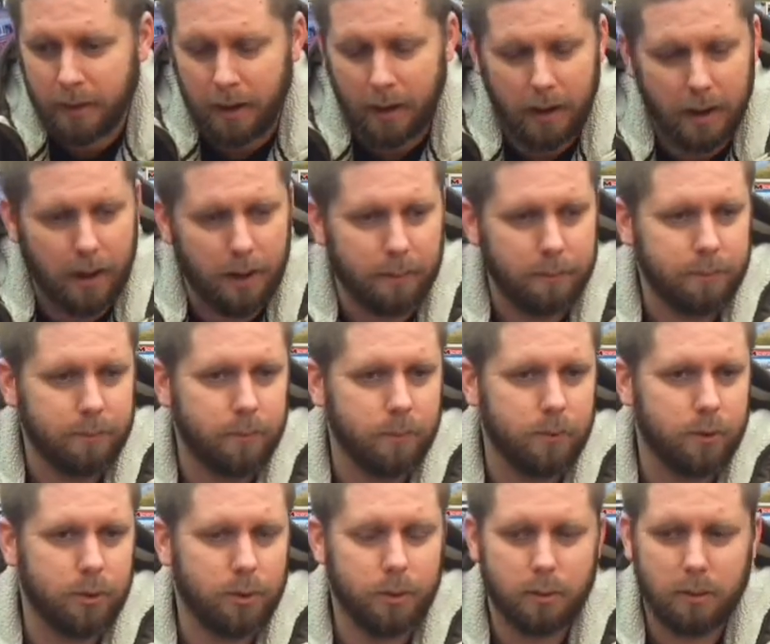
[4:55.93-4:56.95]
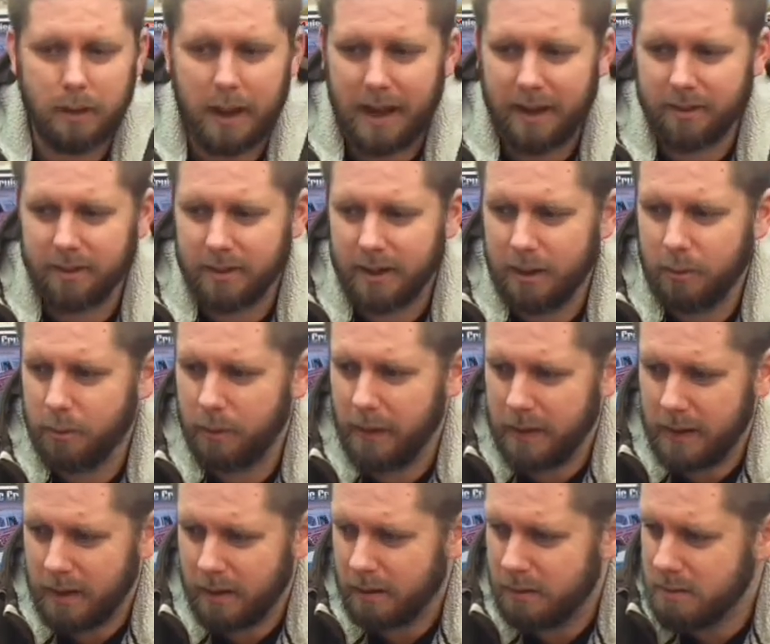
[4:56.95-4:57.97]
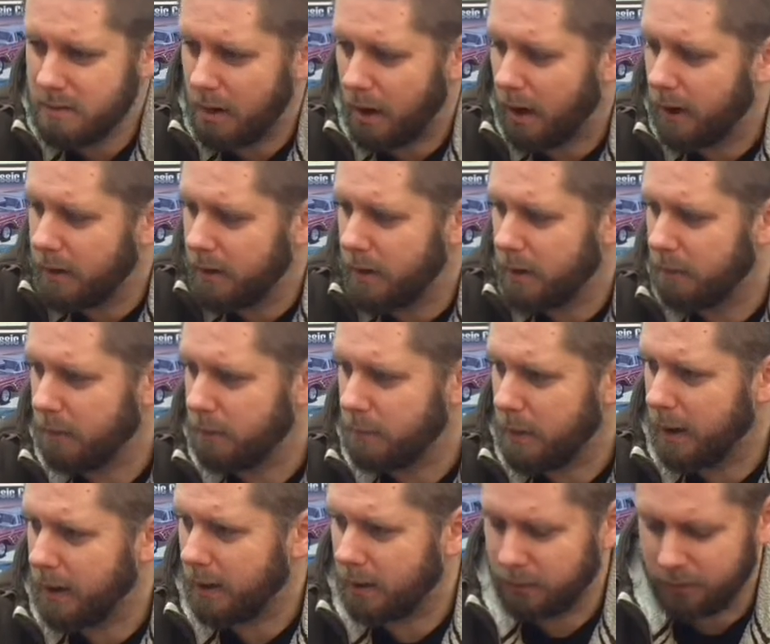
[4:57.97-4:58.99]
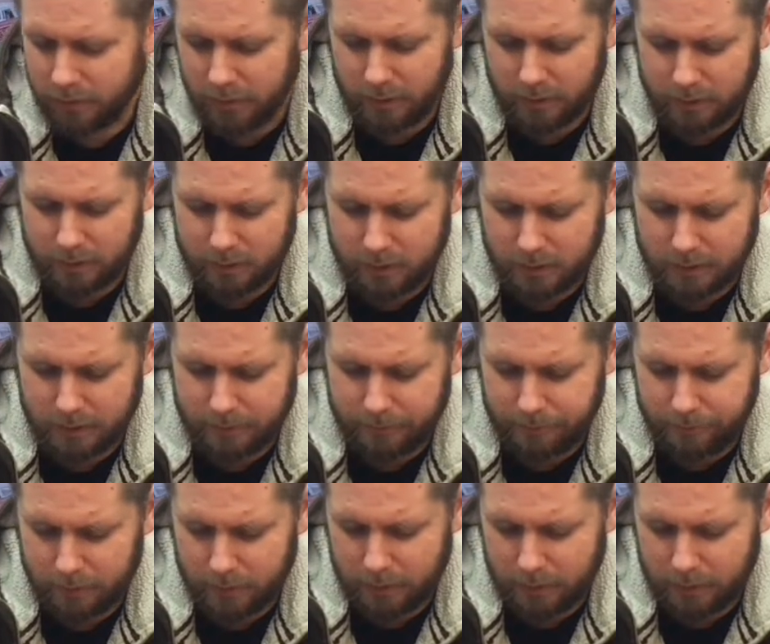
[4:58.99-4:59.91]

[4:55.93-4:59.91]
So last night when my young feller,